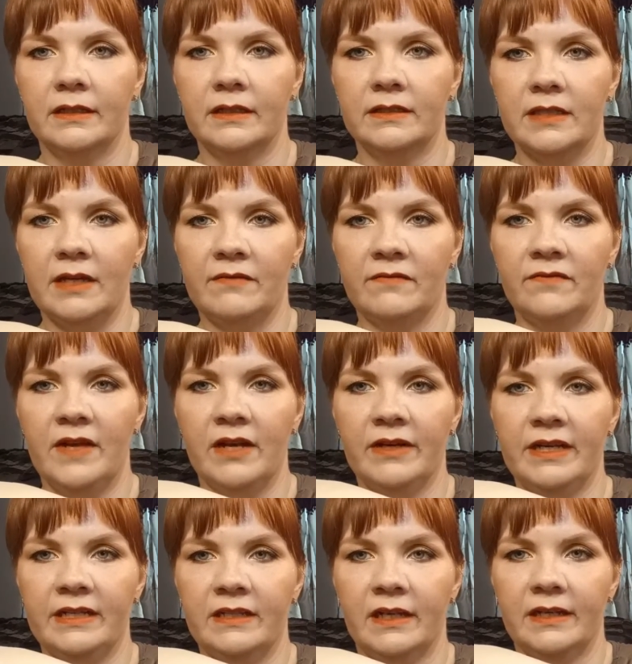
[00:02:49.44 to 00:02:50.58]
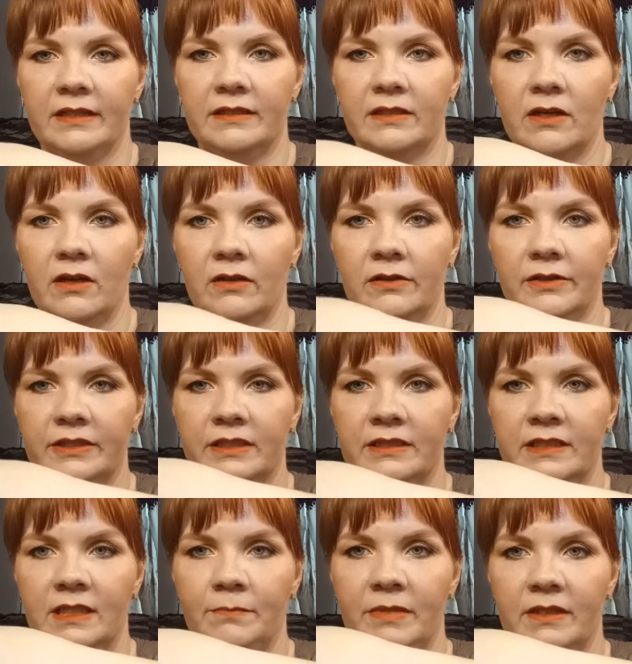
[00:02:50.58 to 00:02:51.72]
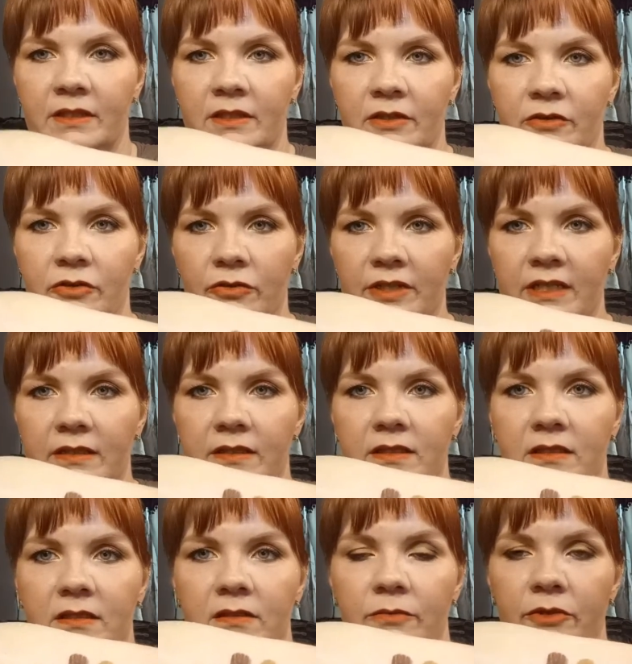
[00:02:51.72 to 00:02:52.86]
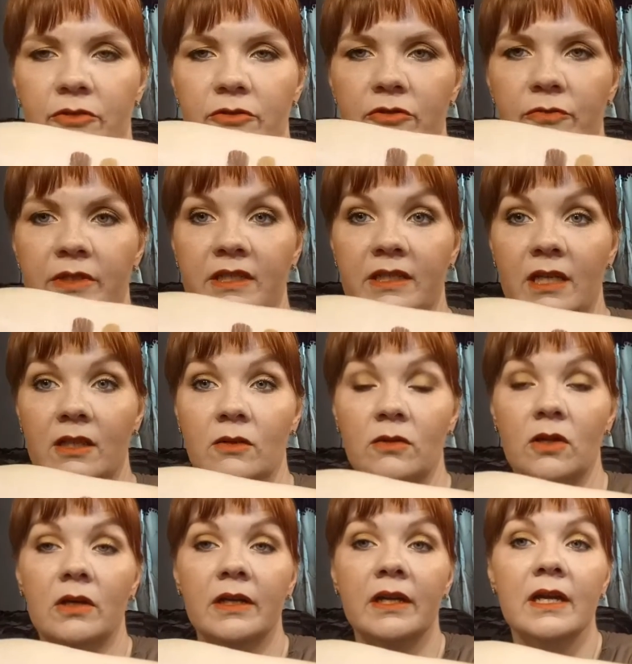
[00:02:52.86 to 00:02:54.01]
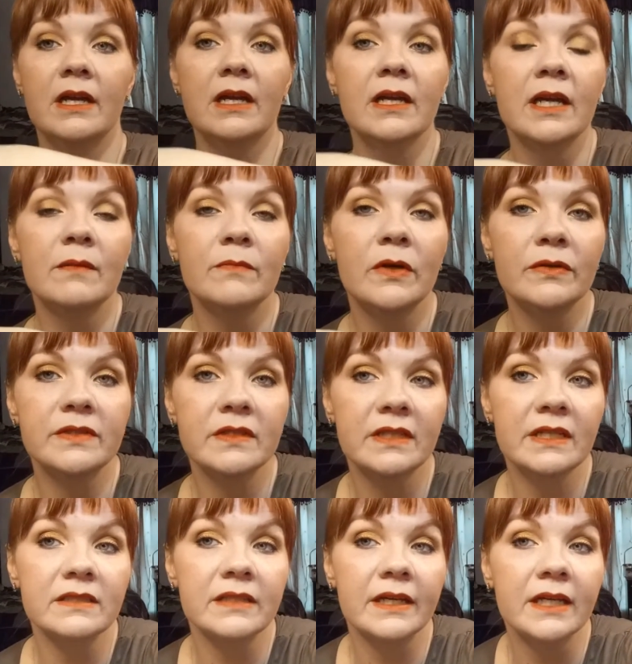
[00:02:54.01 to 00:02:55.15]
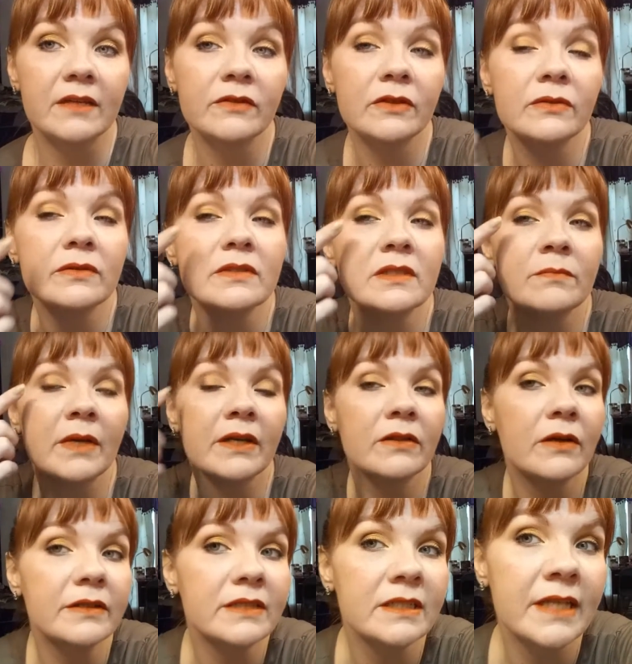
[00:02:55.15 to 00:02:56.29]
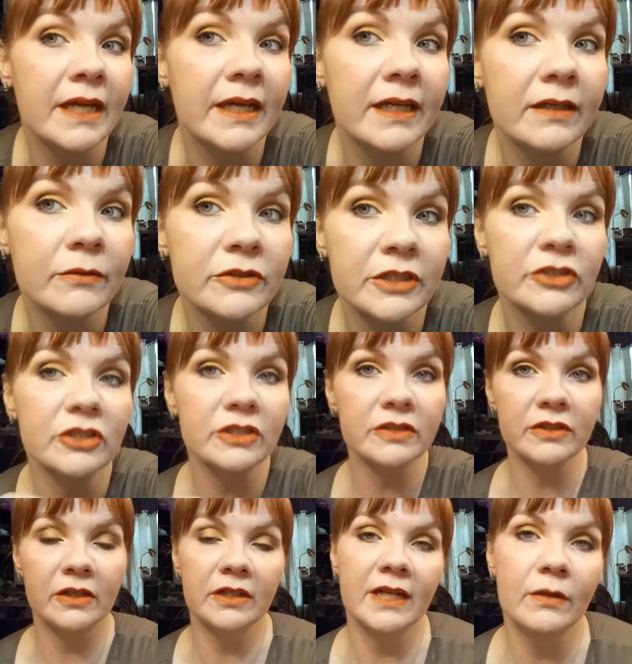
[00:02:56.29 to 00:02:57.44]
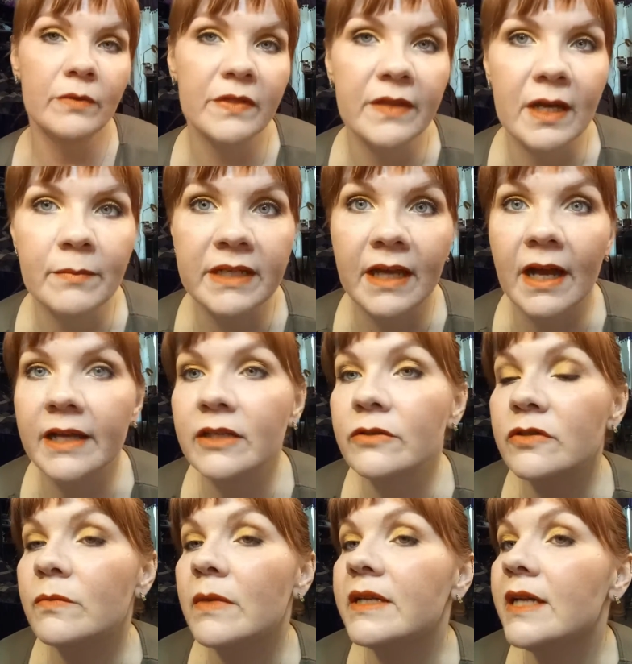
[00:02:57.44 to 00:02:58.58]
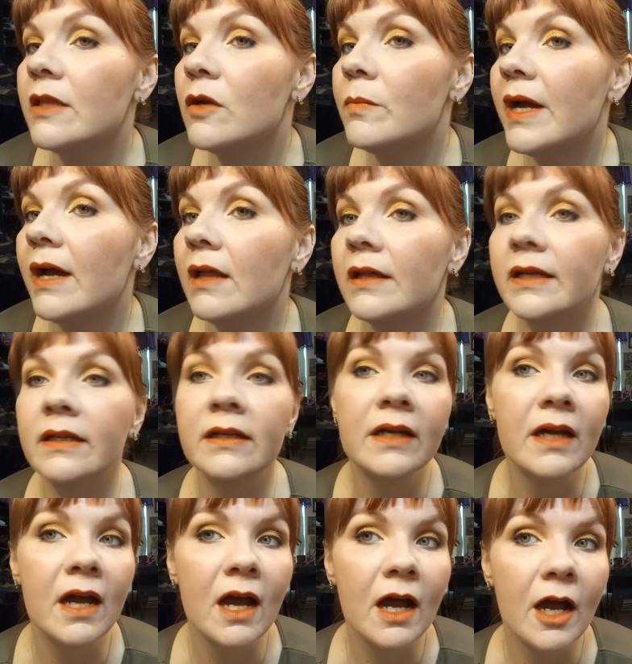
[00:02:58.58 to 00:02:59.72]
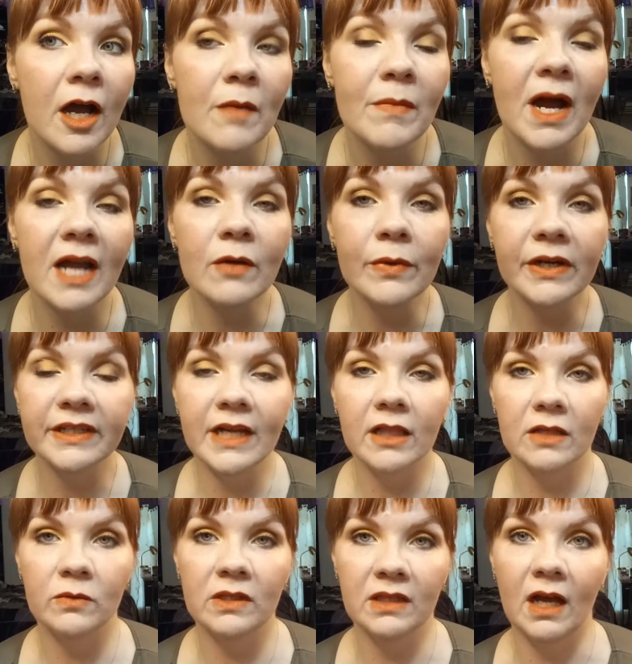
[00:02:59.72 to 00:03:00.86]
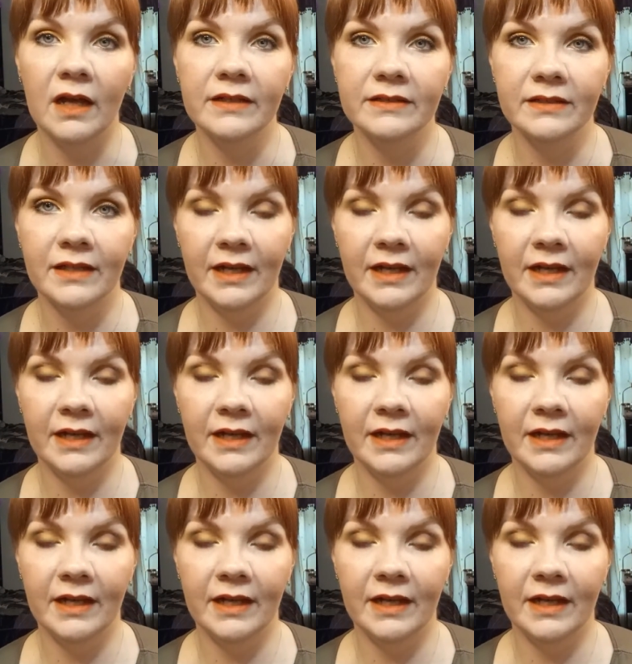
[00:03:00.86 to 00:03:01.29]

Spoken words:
It's a very nice color to deepen the crease when you're doing a yellow look. And most of these I have used in my look today, which I should have started out with that, but yeah, I used my yellow palette. I wear yellow a lot.